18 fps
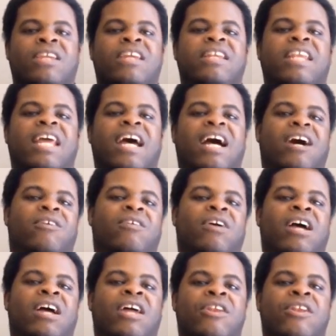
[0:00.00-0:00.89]
Now,
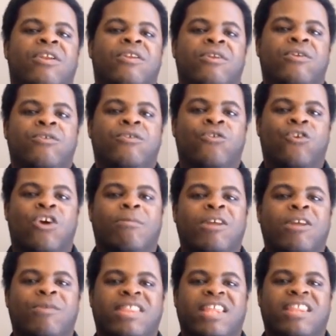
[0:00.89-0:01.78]

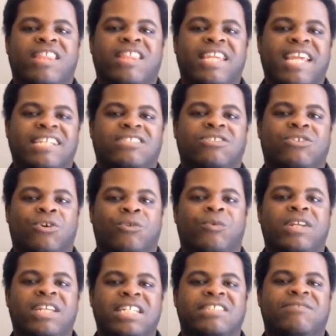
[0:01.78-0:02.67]
normally with a theatrical
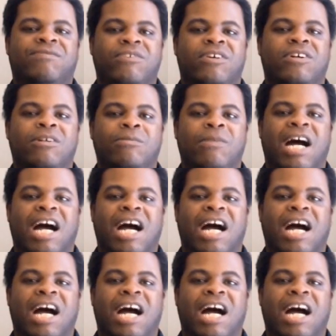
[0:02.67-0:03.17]
release film,